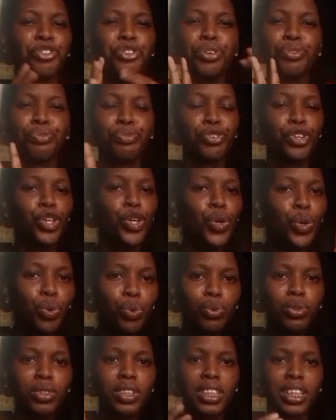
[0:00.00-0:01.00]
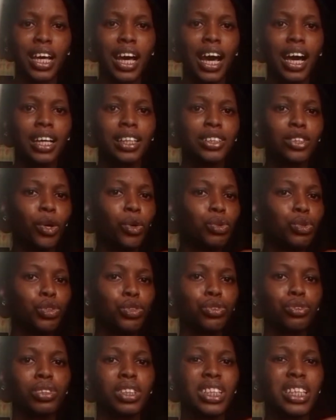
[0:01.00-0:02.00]
reviews, and
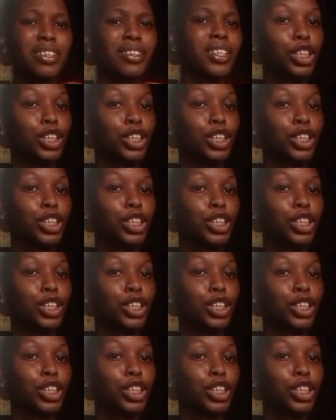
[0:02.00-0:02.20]
also the